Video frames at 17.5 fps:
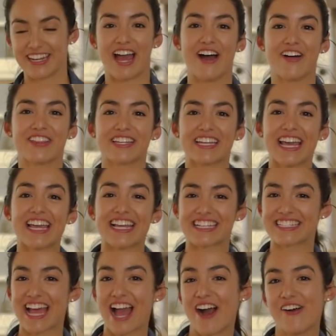Now the cake
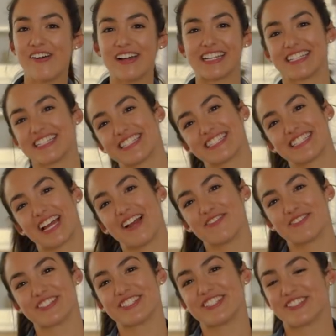is out and it's
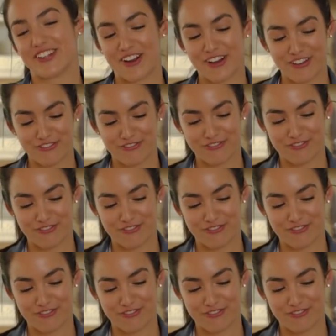time to start